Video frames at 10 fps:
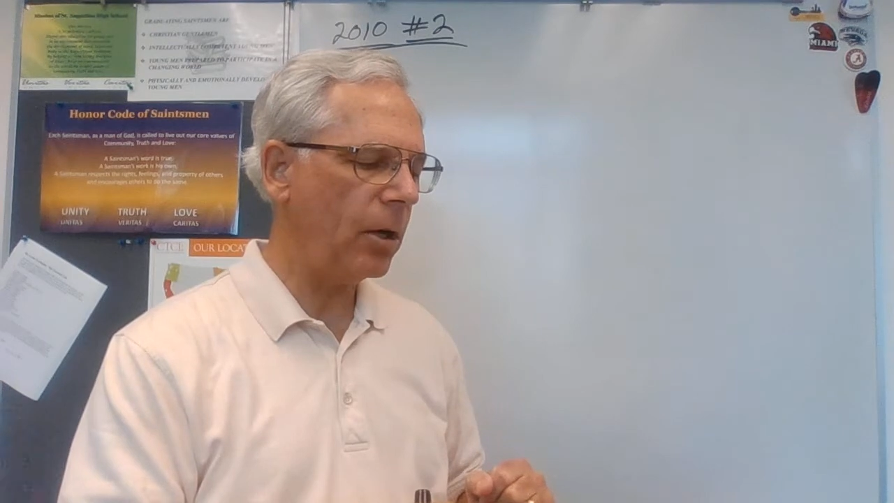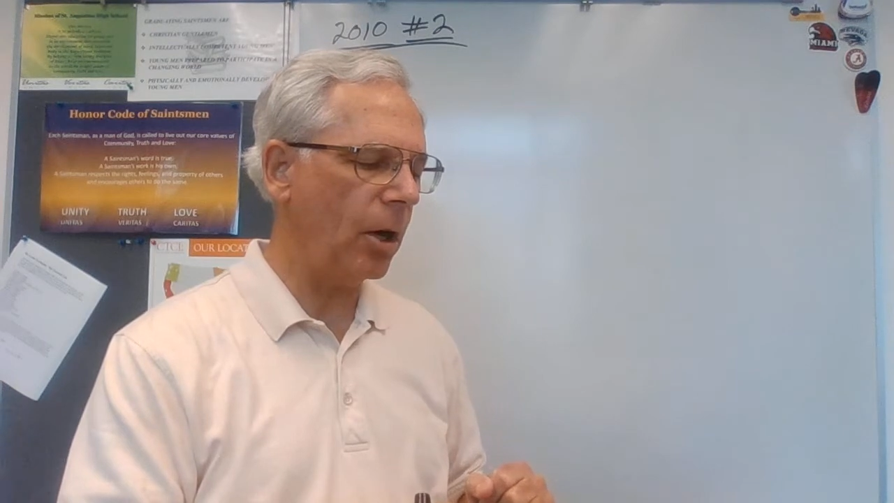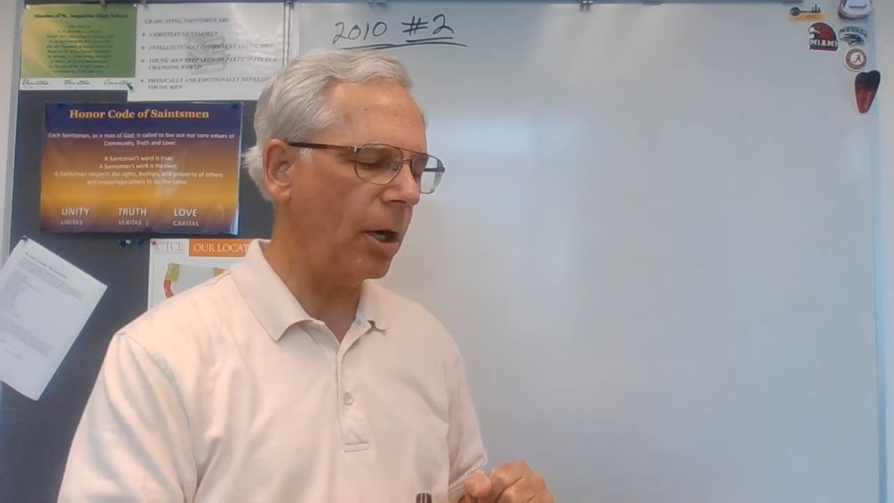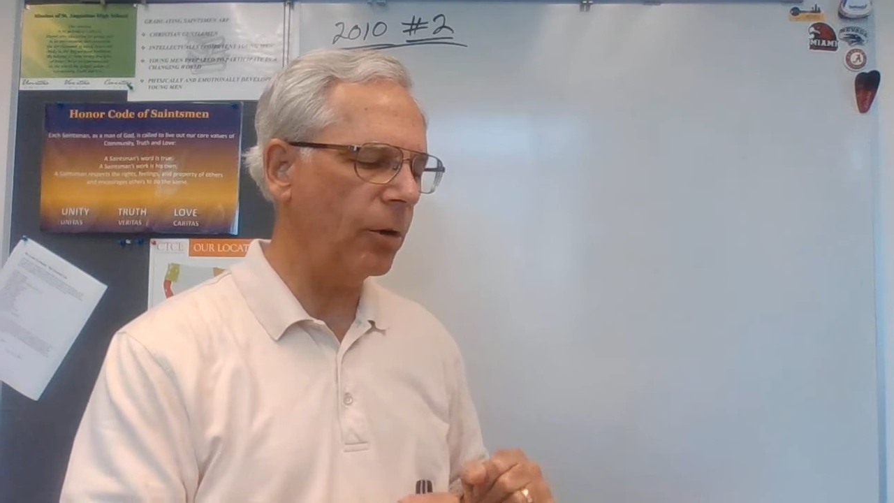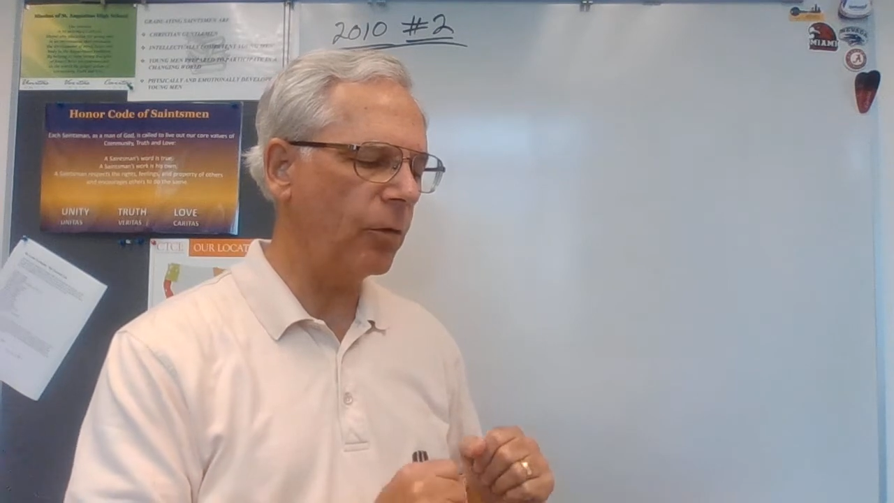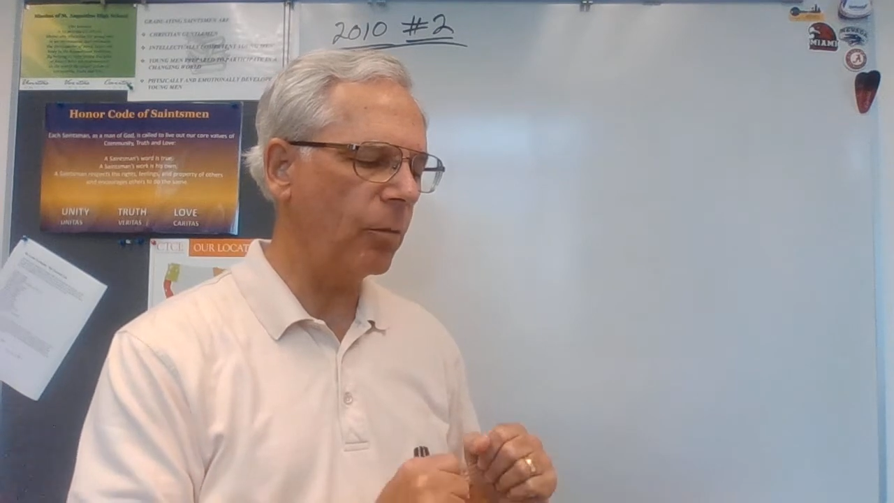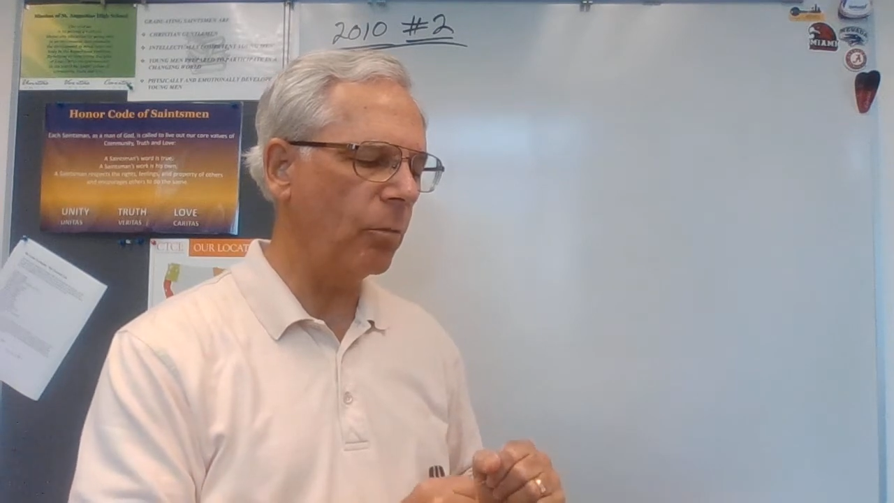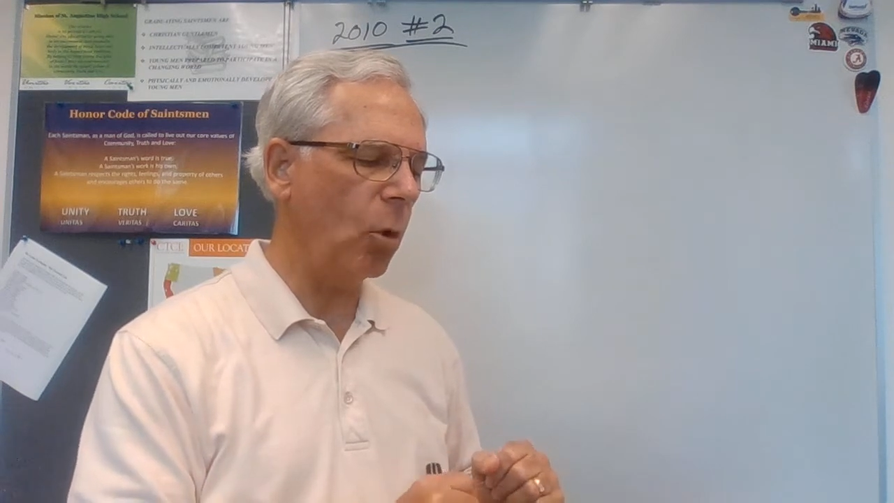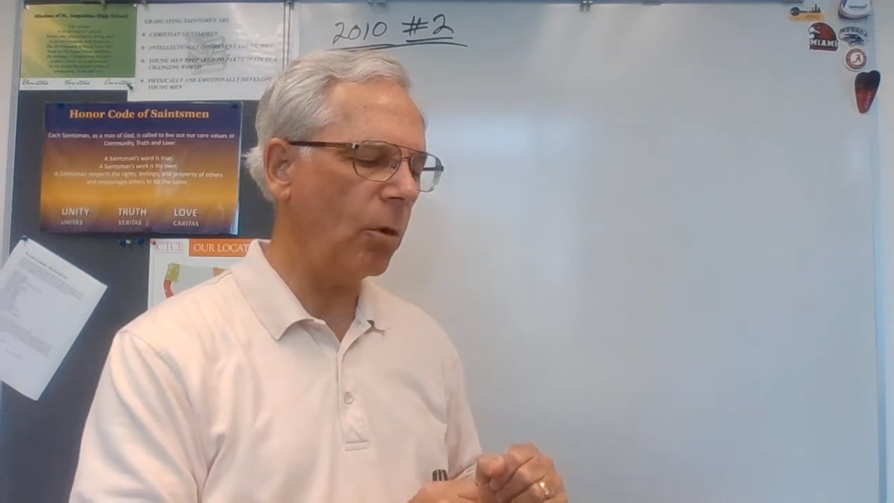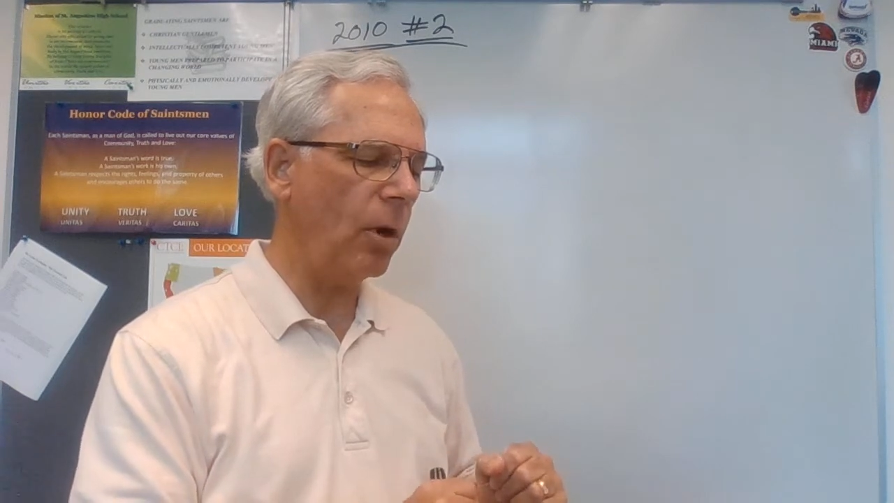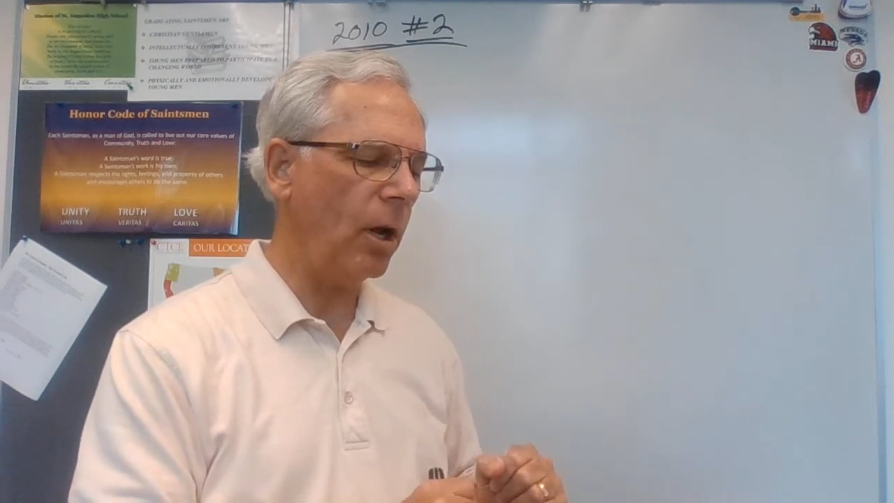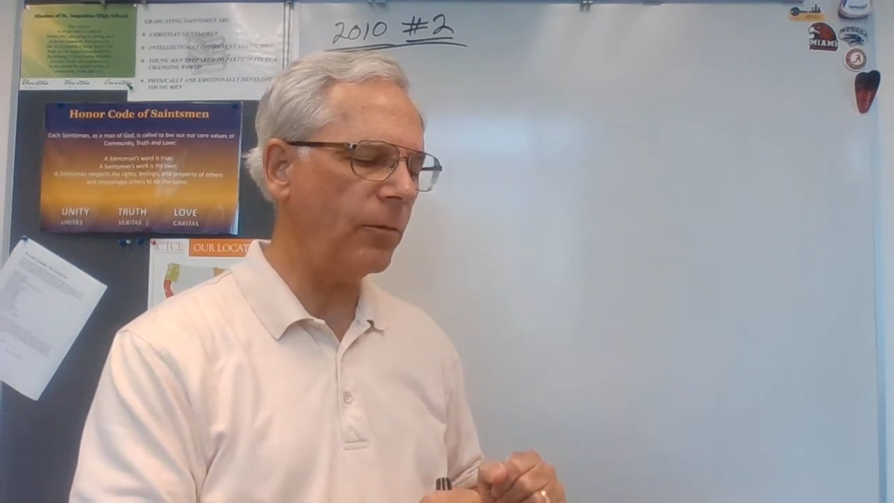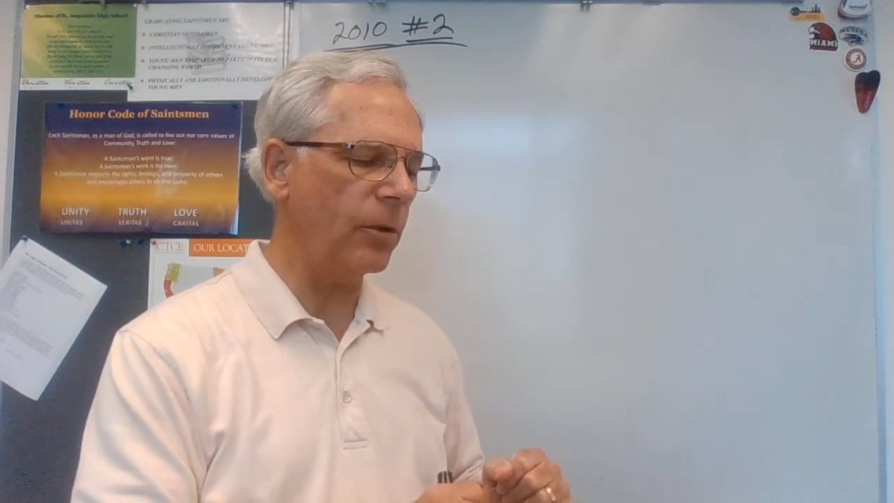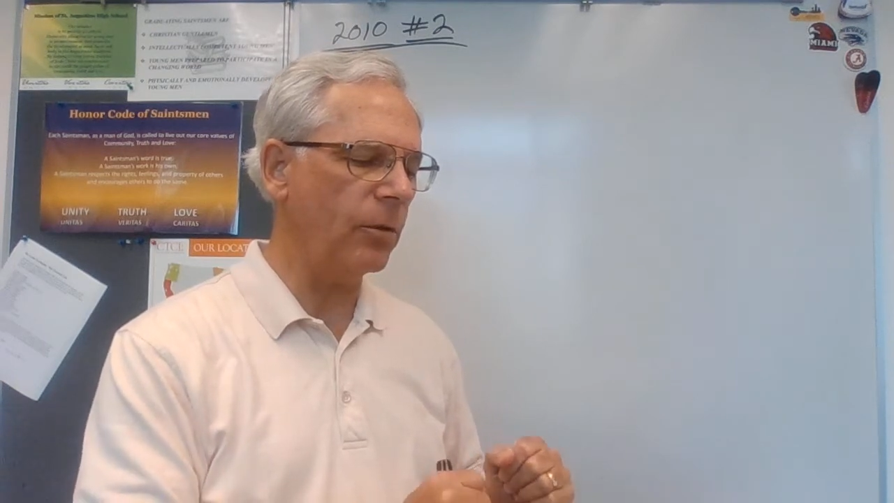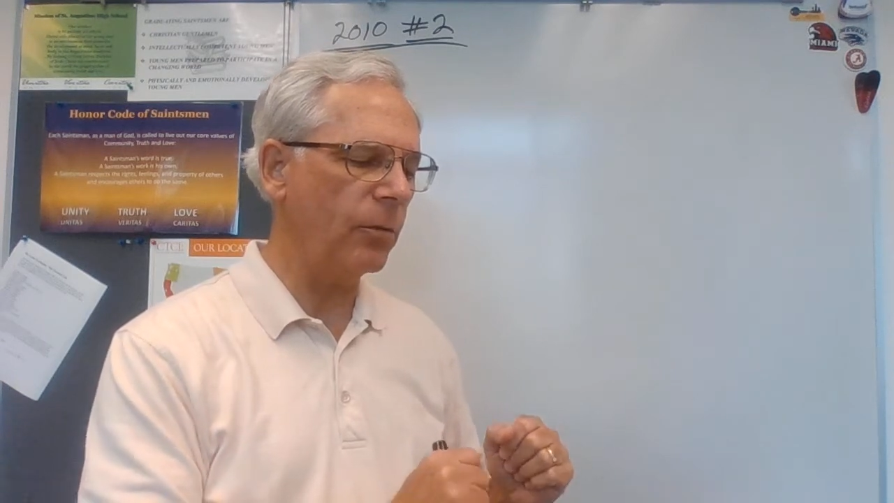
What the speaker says: cards more often